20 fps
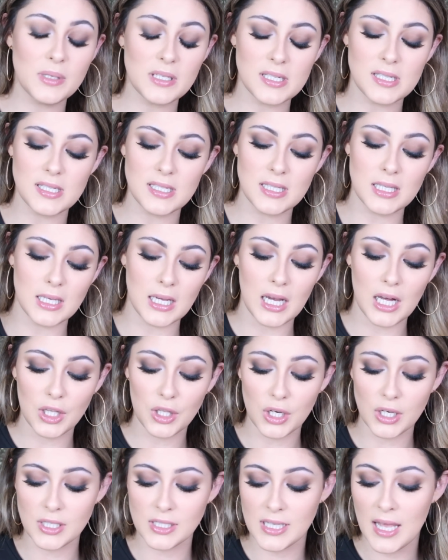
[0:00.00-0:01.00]
This is the
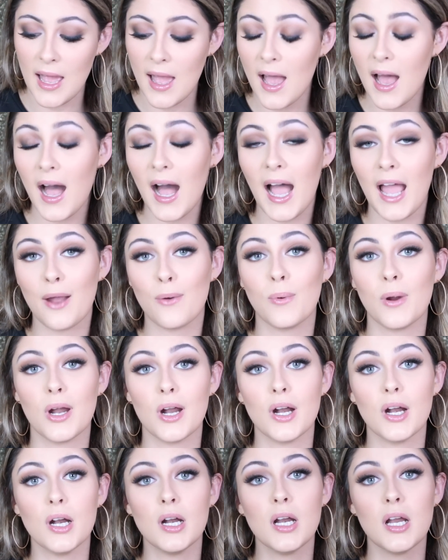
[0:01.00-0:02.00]
colors I
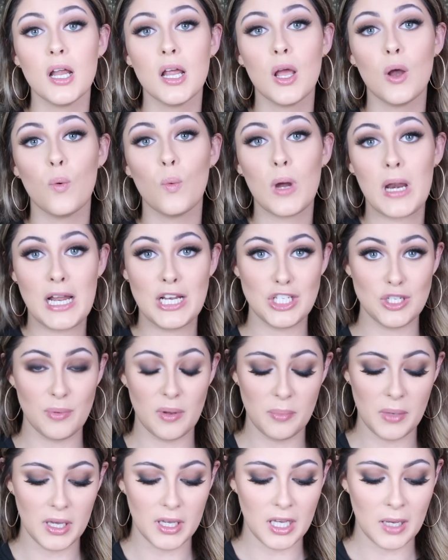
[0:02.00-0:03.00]
wear when I do
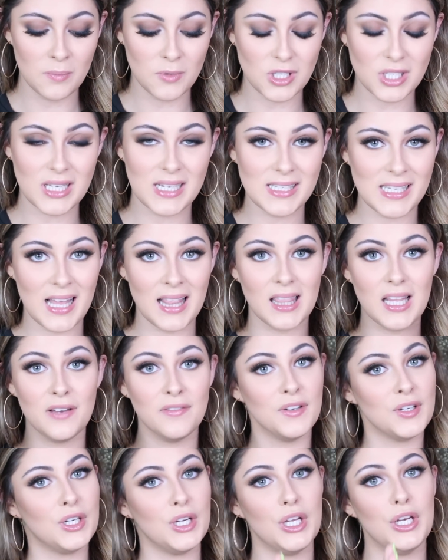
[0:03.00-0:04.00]
my makeup, just because I
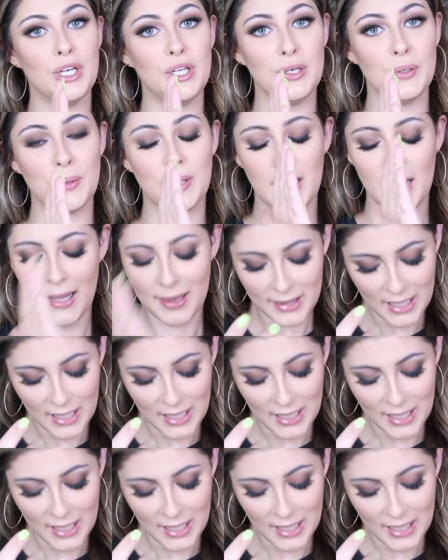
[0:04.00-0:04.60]
love a good nude.